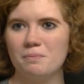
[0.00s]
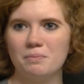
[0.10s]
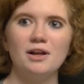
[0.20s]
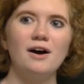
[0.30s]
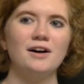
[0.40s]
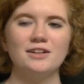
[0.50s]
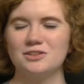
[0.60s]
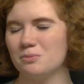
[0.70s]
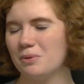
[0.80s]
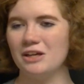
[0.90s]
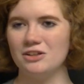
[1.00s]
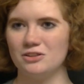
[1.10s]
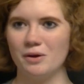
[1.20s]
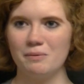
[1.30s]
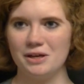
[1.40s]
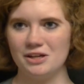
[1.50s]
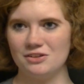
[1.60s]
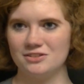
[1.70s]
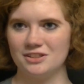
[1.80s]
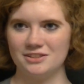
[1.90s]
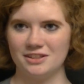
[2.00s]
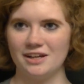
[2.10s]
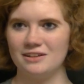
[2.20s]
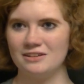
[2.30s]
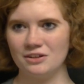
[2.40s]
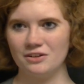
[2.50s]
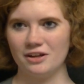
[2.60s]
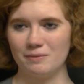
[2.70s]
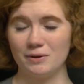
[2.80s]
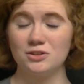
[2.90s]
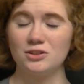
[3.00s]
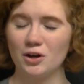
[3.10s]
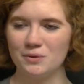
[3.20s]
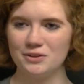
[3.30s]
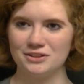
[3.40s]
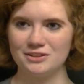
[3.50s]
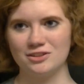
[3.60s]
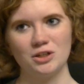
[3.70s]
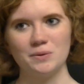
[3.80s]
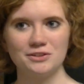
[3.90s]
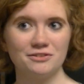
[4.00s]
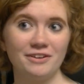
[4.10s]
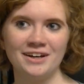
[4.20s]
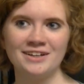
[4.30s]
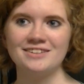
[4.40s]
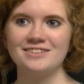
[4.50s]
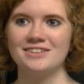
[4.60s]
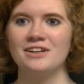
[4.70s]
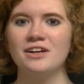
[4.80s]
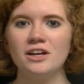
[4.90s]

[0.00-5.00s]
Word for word: blogs or pages, web pages, things like that on the internet about Star Wars and Star Wars fans, and